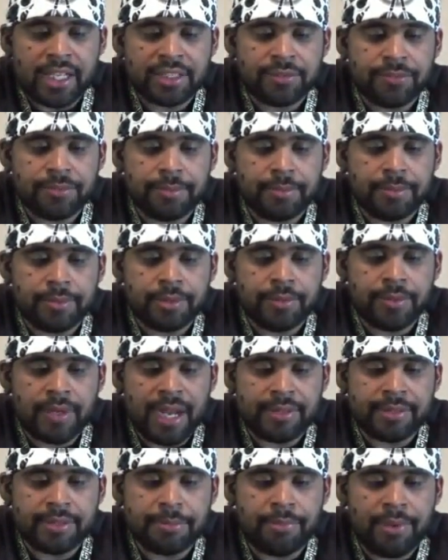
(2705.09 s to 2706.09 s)
Lost
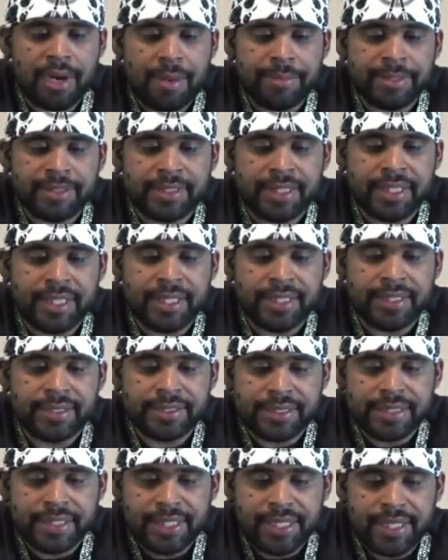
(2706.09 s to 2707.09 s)
Tribes of Promised
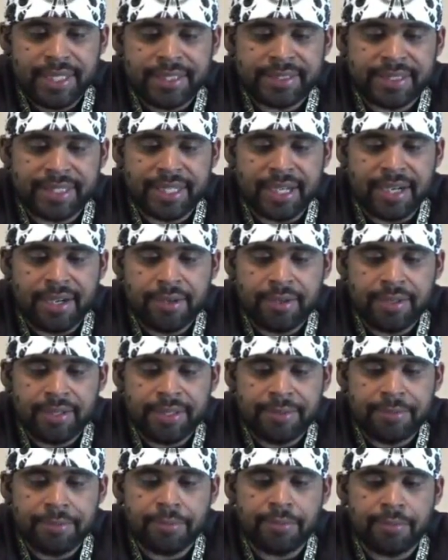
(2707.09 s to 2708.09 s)
Lands is a
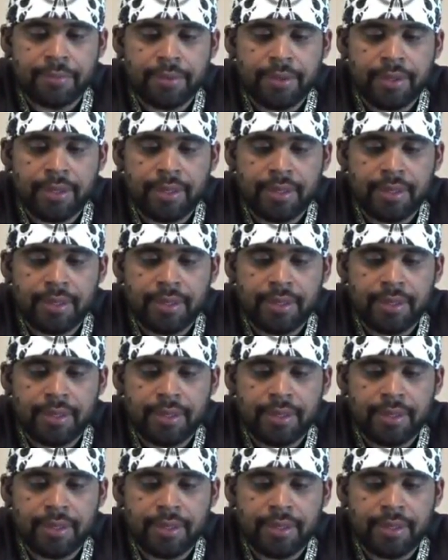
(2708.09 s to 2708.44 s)
utterly